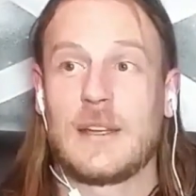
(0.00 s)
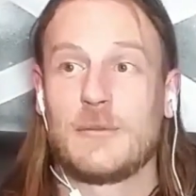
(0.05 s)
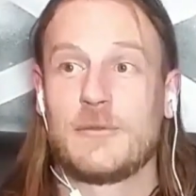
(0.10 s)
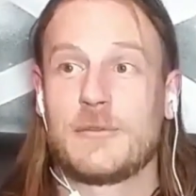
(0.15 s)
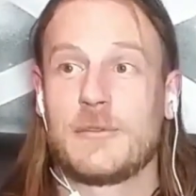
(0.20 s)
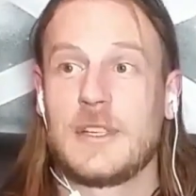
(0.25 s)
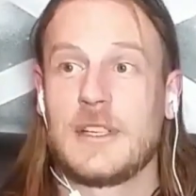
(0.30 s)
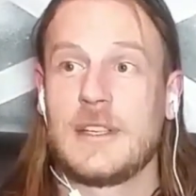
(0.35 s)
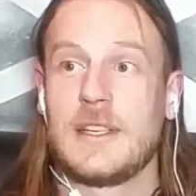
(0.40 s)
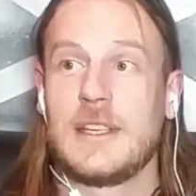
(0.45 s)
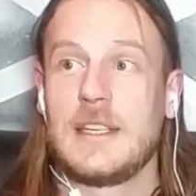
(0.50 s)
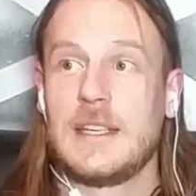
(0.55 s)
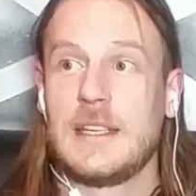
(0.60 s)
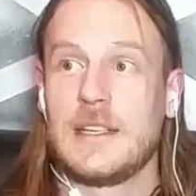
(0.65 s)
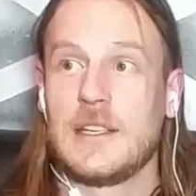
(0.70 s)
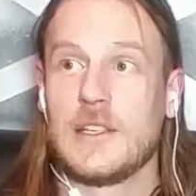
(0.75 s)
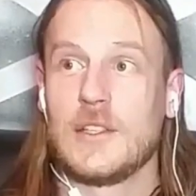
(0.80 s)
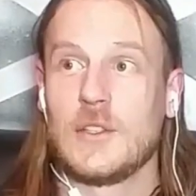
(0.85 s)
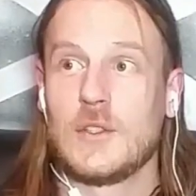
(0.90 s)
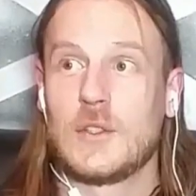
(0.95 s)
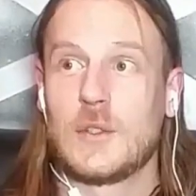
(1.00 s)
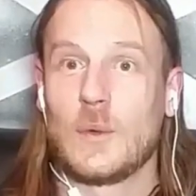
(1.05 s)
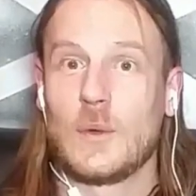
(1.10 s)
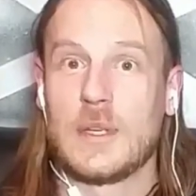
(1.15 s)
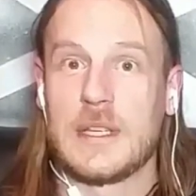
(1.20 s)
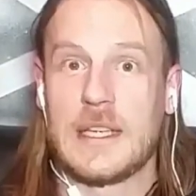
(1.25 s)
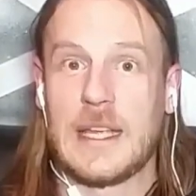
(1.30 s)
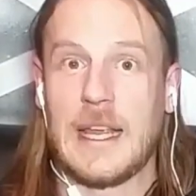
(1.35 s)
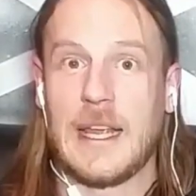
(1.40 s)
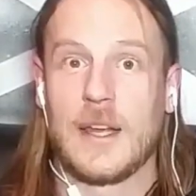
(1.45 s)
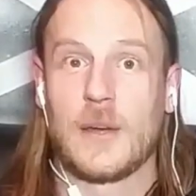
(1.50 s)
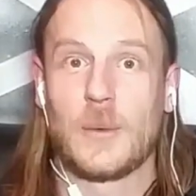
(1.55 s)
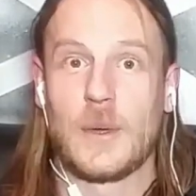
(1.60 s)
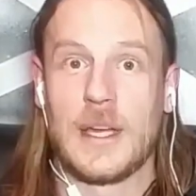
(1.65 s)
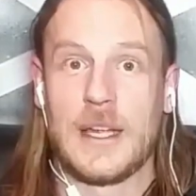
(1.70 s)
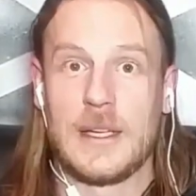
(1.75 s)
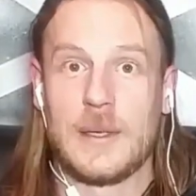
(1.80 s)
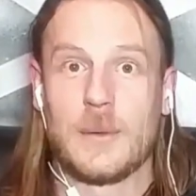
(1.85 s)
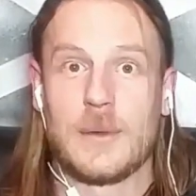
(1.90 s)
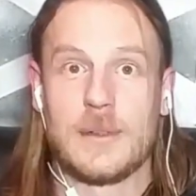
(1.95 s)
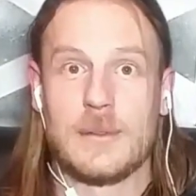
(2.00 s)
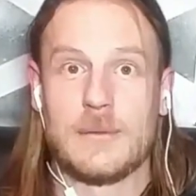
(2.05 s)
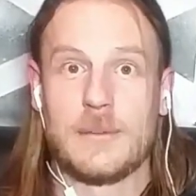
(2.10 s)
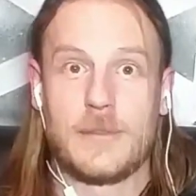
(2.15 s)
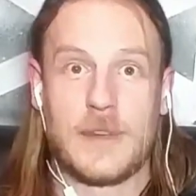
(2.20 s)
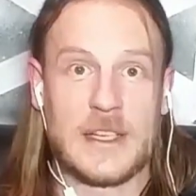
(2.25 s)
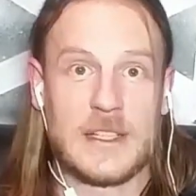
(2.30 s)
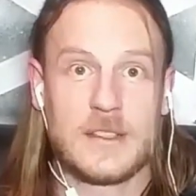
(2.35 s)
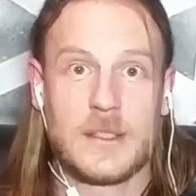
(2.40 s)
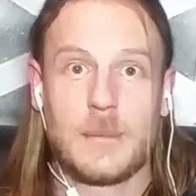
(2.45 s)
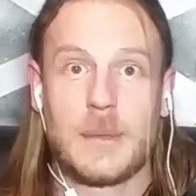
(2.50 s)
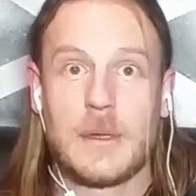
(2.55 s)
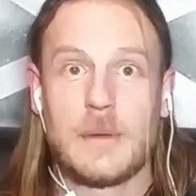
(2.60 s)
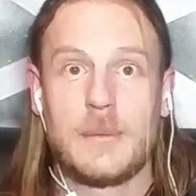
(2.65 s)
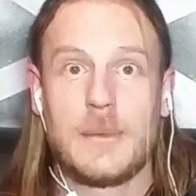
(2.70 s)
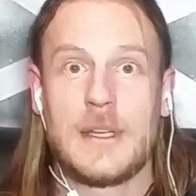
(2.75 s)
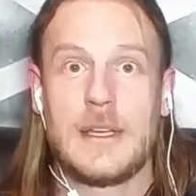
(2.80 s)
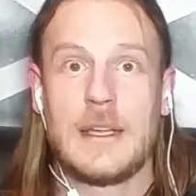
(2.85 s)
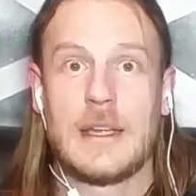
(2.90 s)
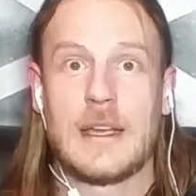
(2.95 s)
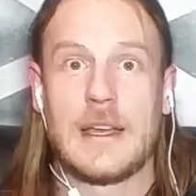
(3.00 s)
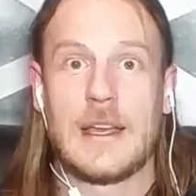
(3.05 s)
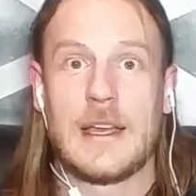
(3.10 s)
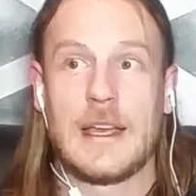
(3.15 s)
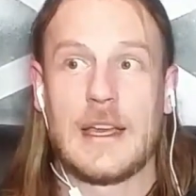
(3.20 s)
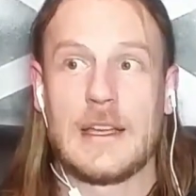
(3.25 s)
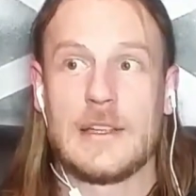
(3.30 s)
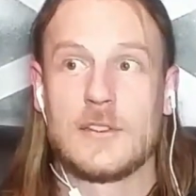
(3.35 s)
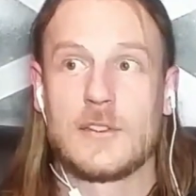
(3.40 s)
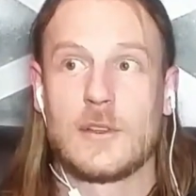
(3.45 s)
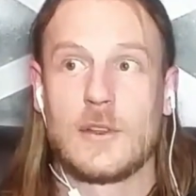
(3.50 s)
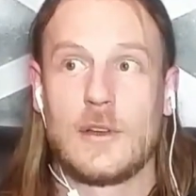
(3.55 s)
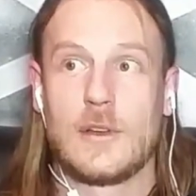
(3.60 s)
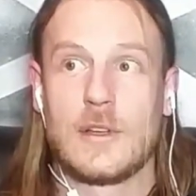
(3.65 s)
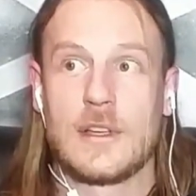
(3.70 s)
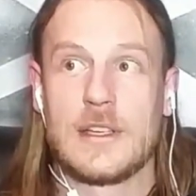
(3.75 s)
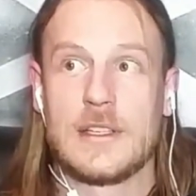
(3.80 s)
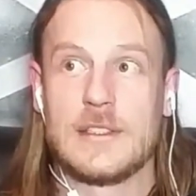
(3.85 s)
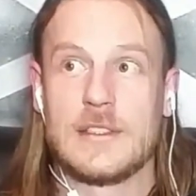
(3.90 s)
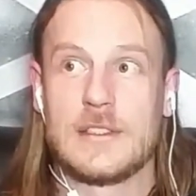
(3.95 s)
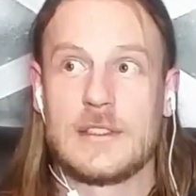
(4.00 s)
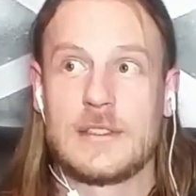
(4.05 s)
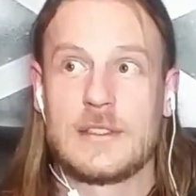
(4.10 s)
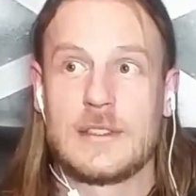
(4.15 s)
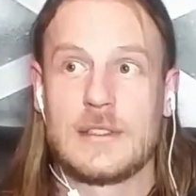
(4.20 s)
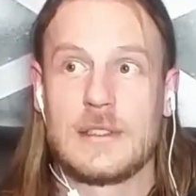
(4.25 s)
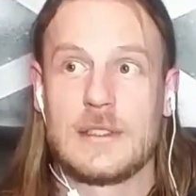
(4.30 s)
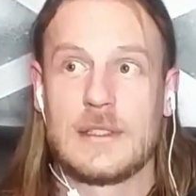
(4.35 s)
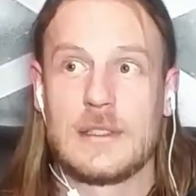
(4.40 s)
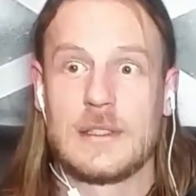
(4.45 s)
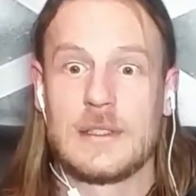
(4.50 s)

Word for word: I really don't care what anyone thinks about me as long as